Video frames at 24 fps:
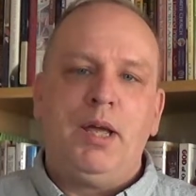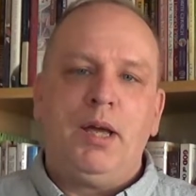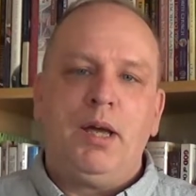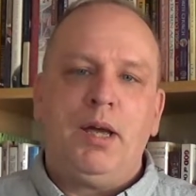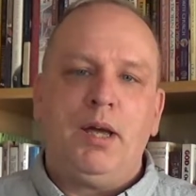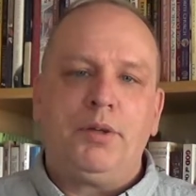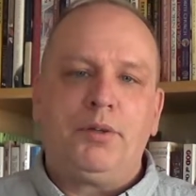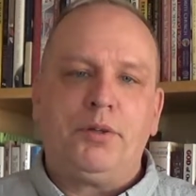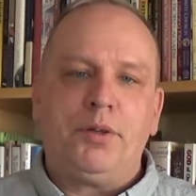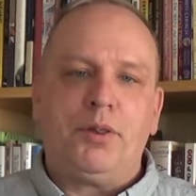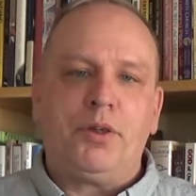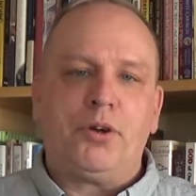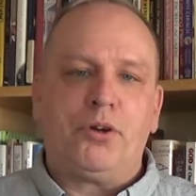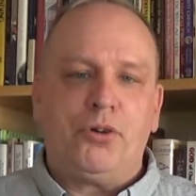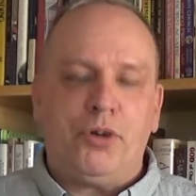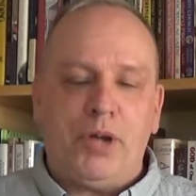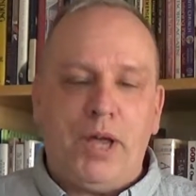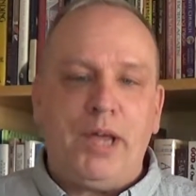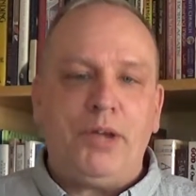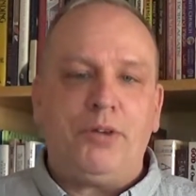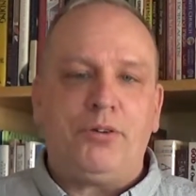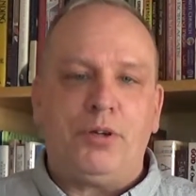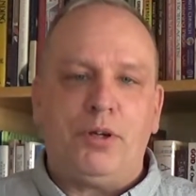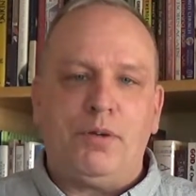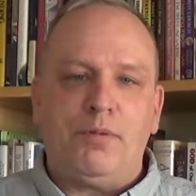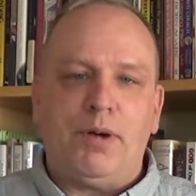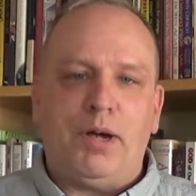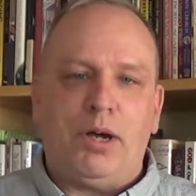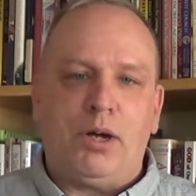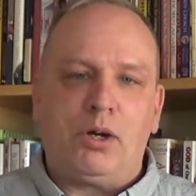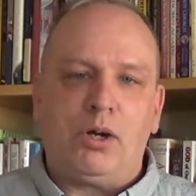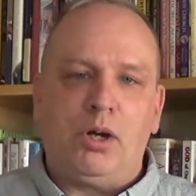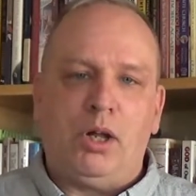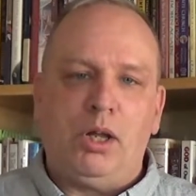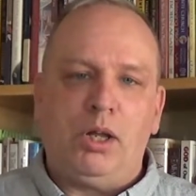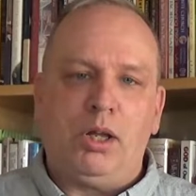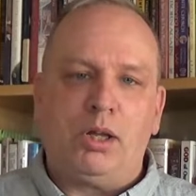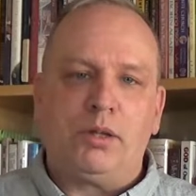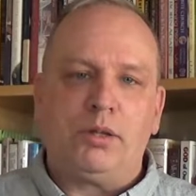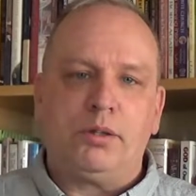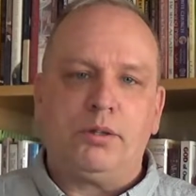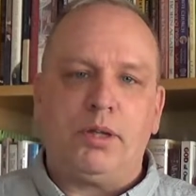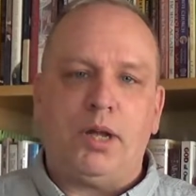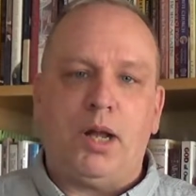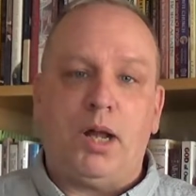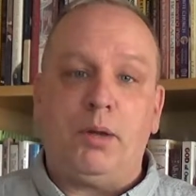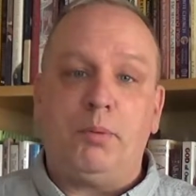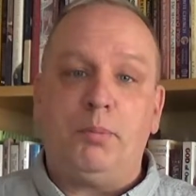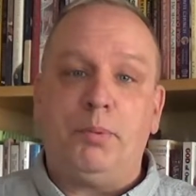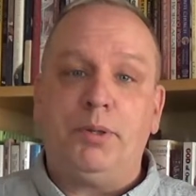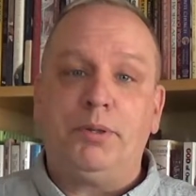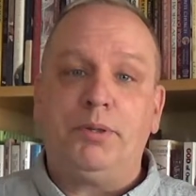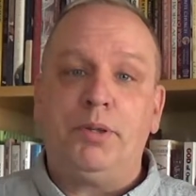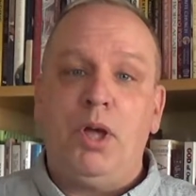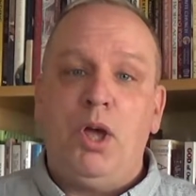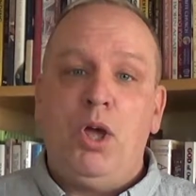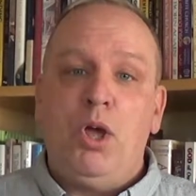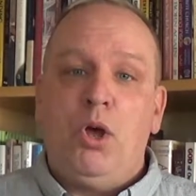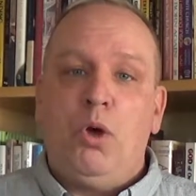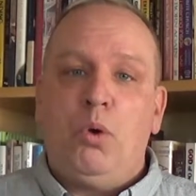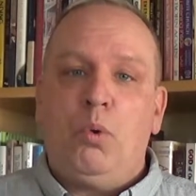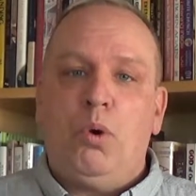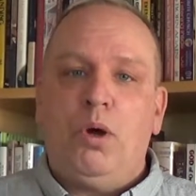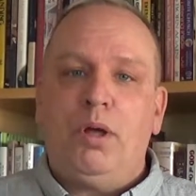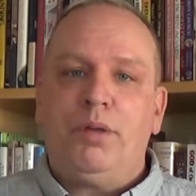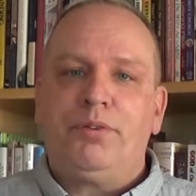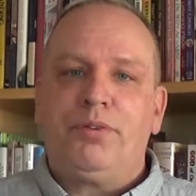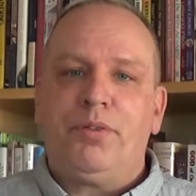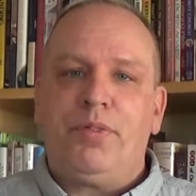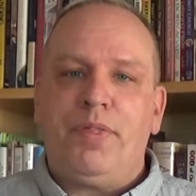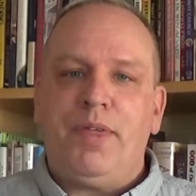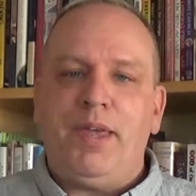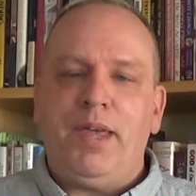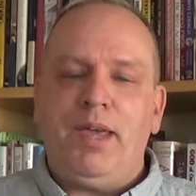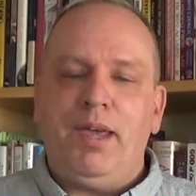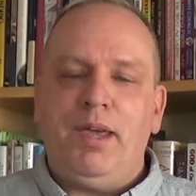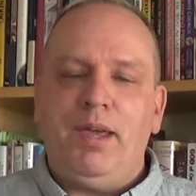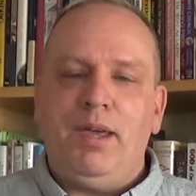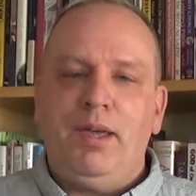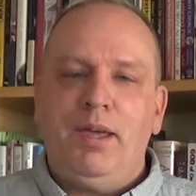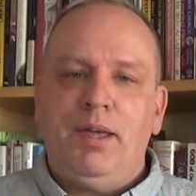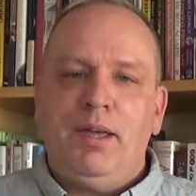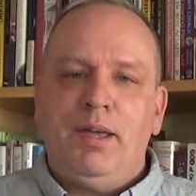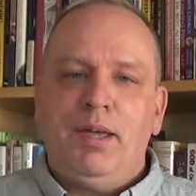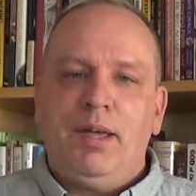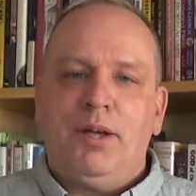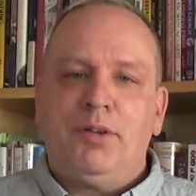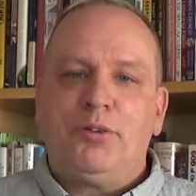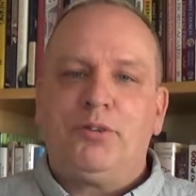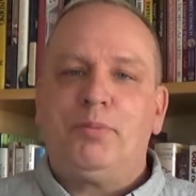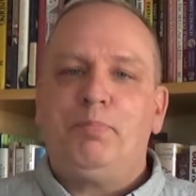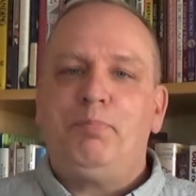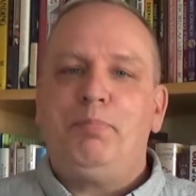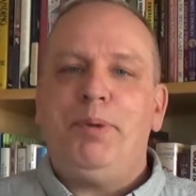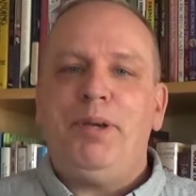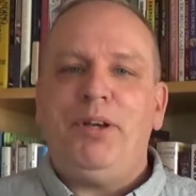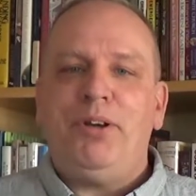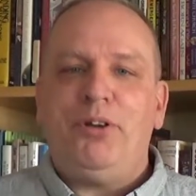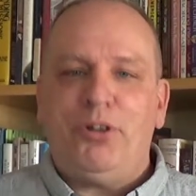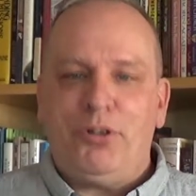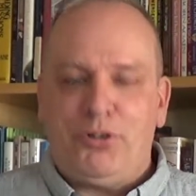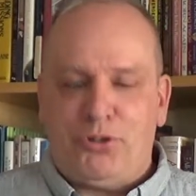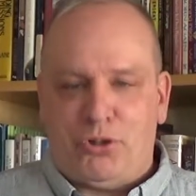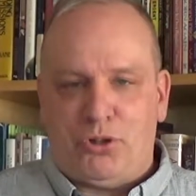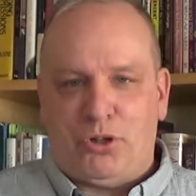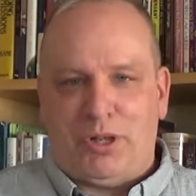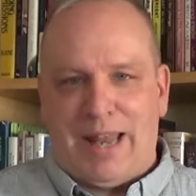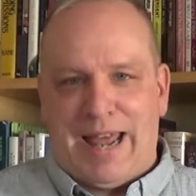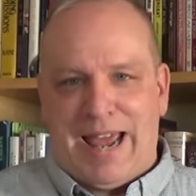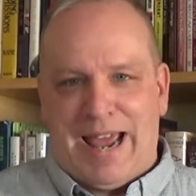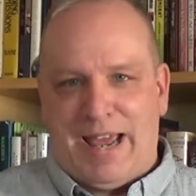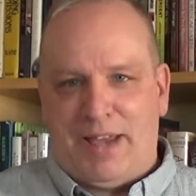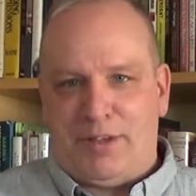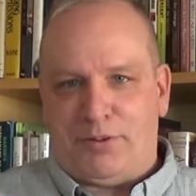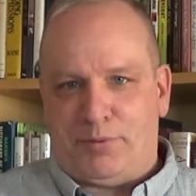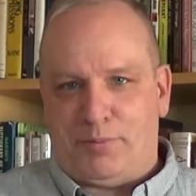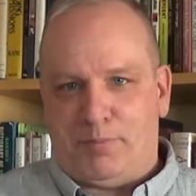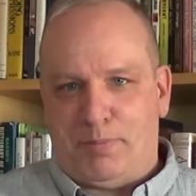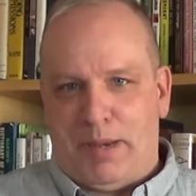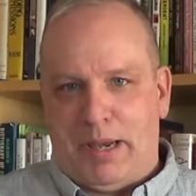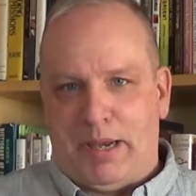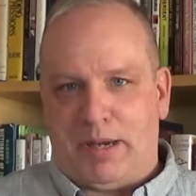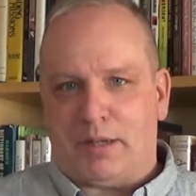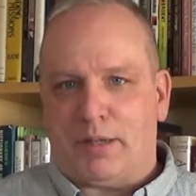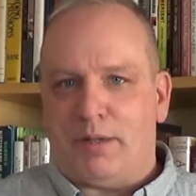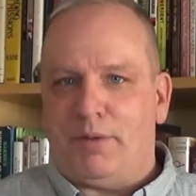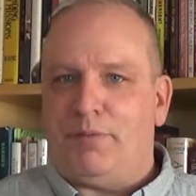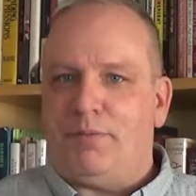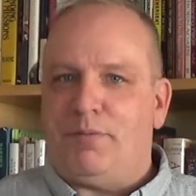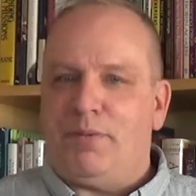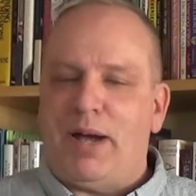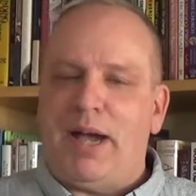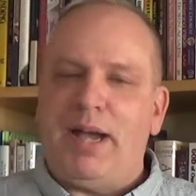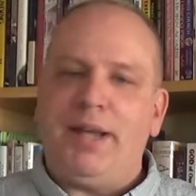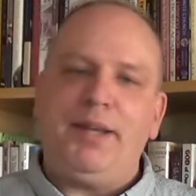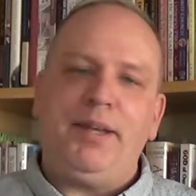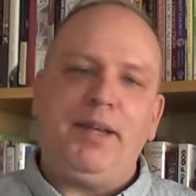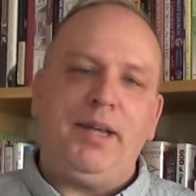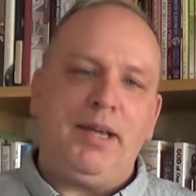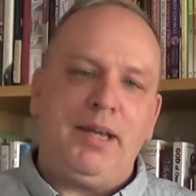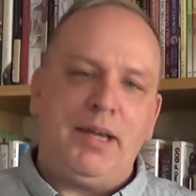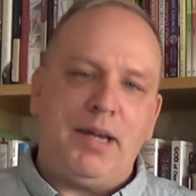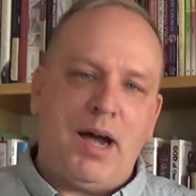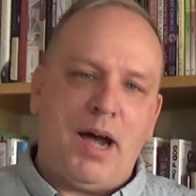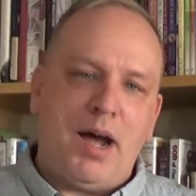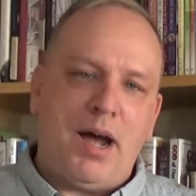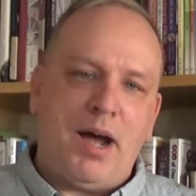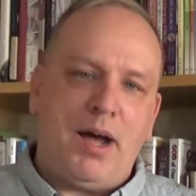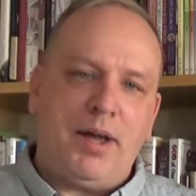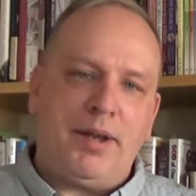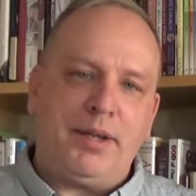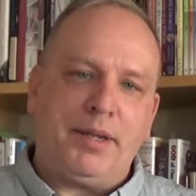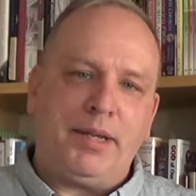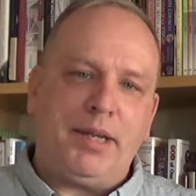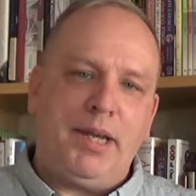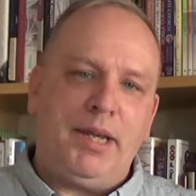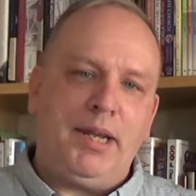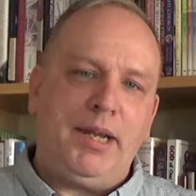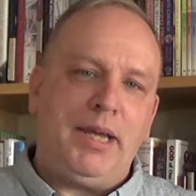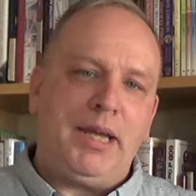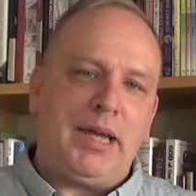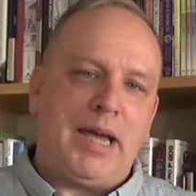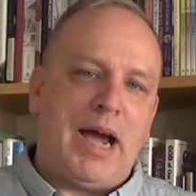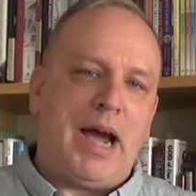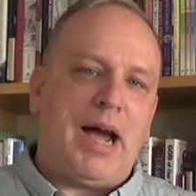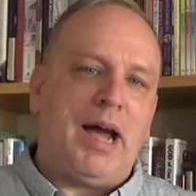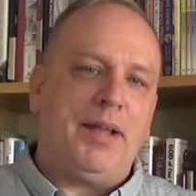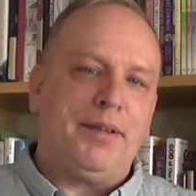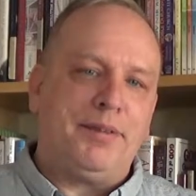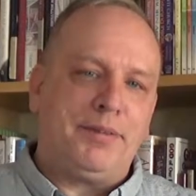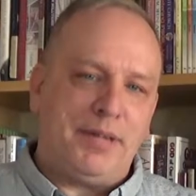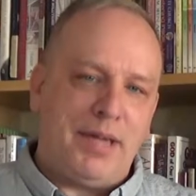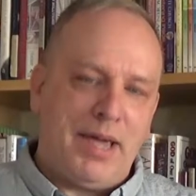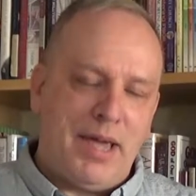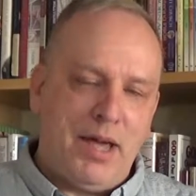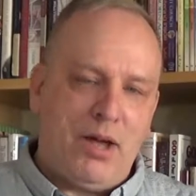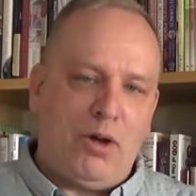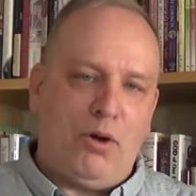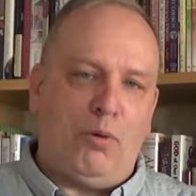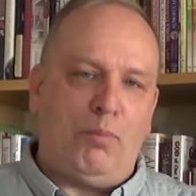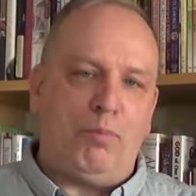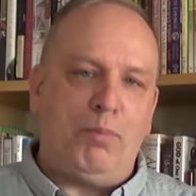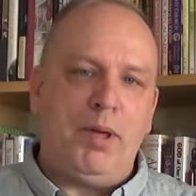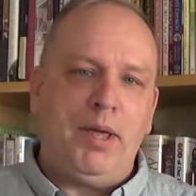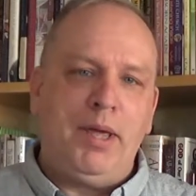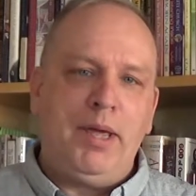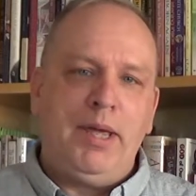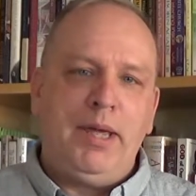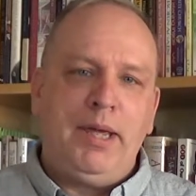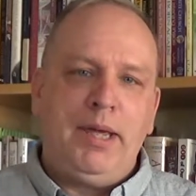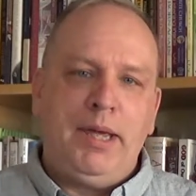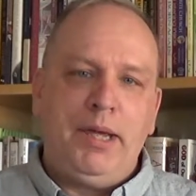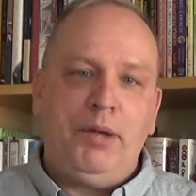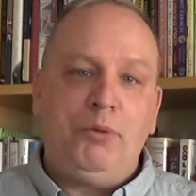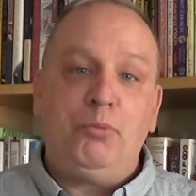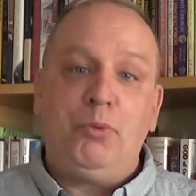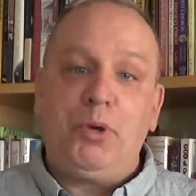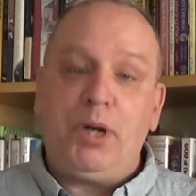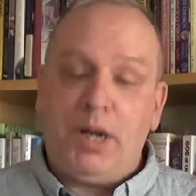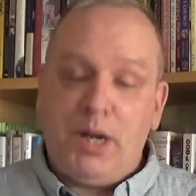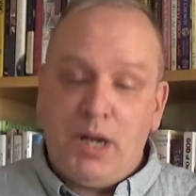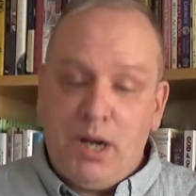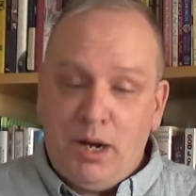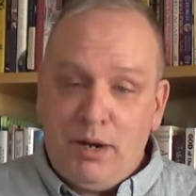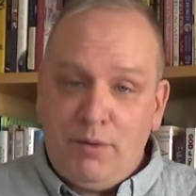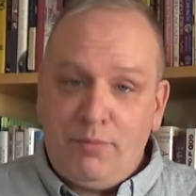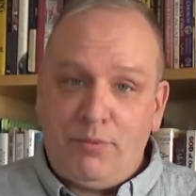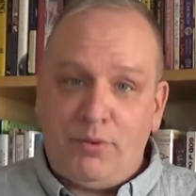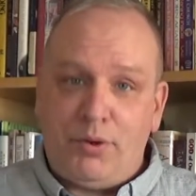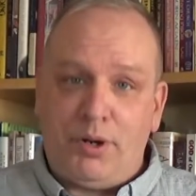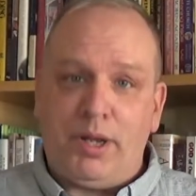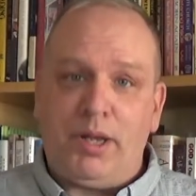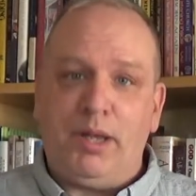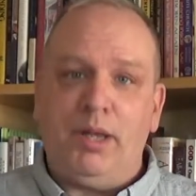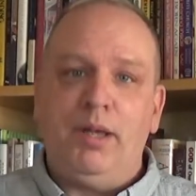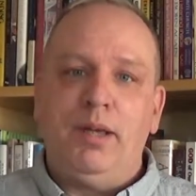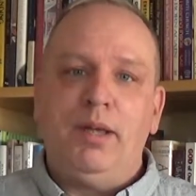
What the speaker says: to the creation of Alcoholics Anonymous was the spiritual aspect of finding God and getting God's help in recovery.